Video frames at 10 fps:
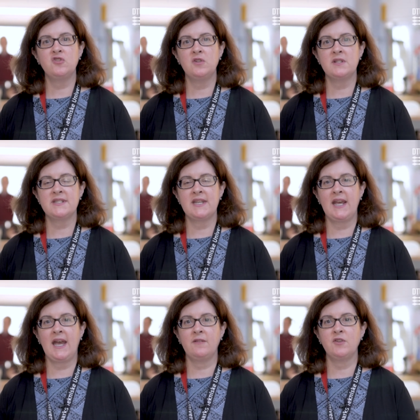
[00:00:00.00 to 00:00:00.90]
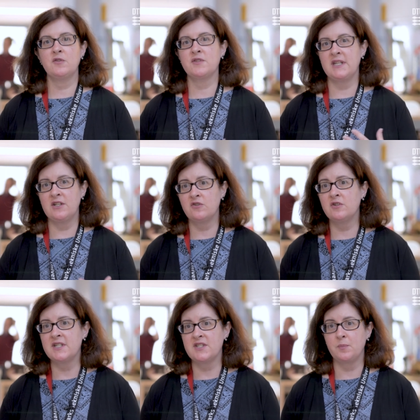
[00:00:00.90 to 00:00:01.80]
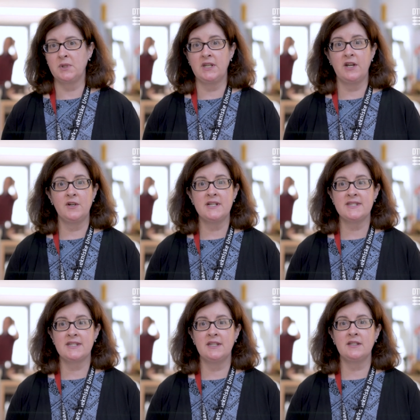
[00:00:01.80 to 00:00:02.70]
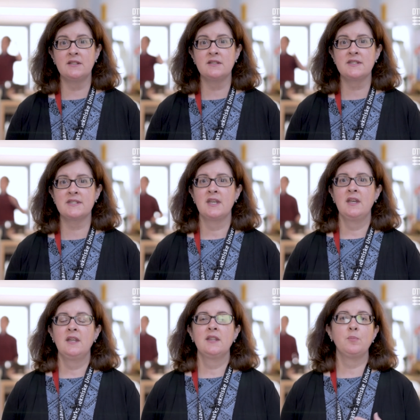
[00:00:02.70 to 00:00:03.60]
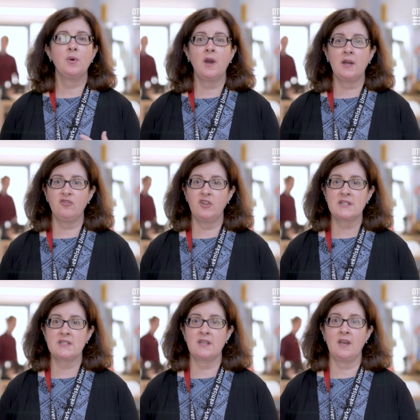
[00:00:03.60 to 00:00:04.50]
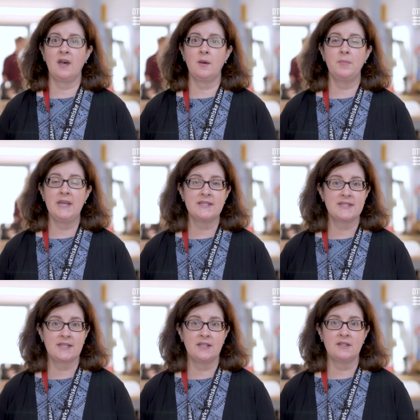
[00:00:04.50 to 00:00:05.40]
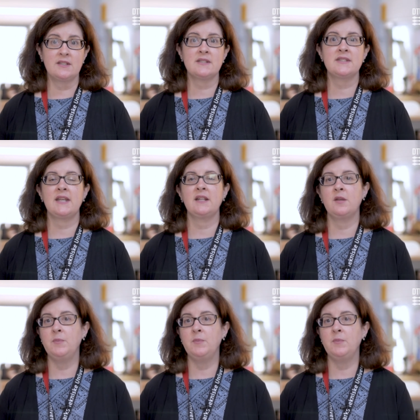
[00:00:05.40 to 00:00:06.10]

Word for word: students that have those interdisciplinary skills, the project um, based skills, and